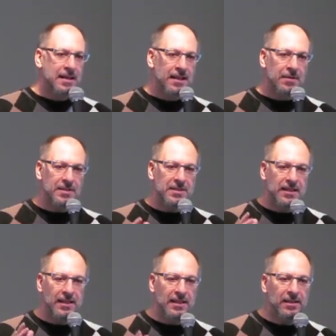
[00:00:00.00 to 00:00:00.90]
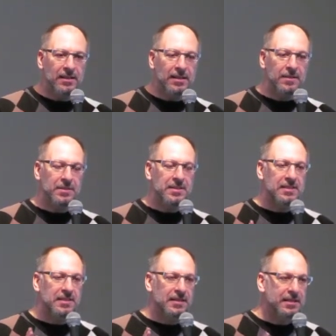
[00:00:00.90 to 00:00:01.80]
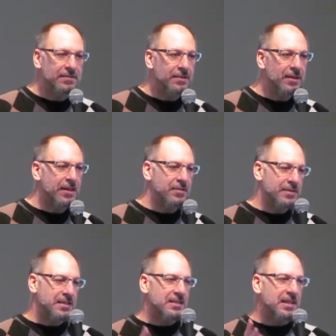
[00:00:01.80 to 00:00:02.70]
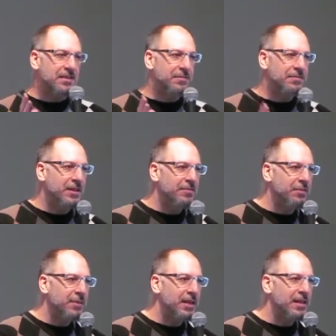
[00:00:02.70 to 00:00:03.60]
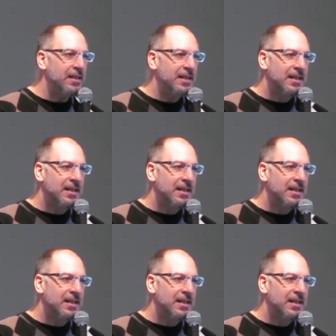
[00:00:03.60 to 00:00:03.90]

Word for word: He wants to heal it. He wants to deliver it. He wants to set you free from it.